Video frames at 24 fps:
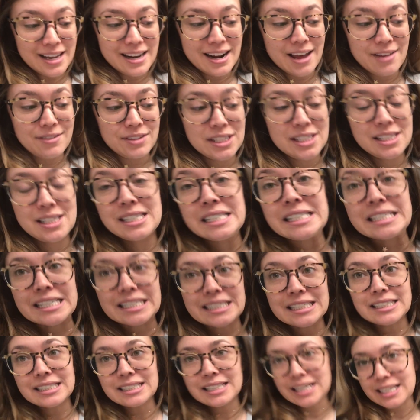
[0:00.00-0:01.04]
and I've
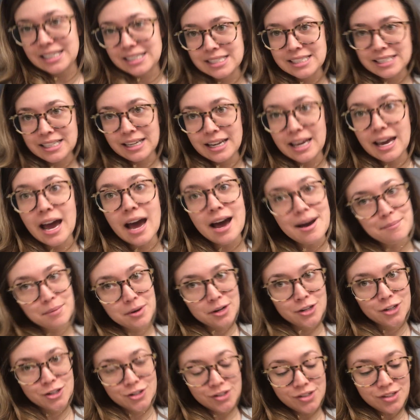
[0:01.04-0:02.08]
still seen it at
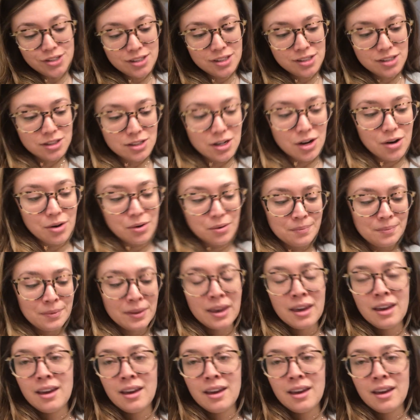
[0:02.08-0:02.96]
Marshall's. So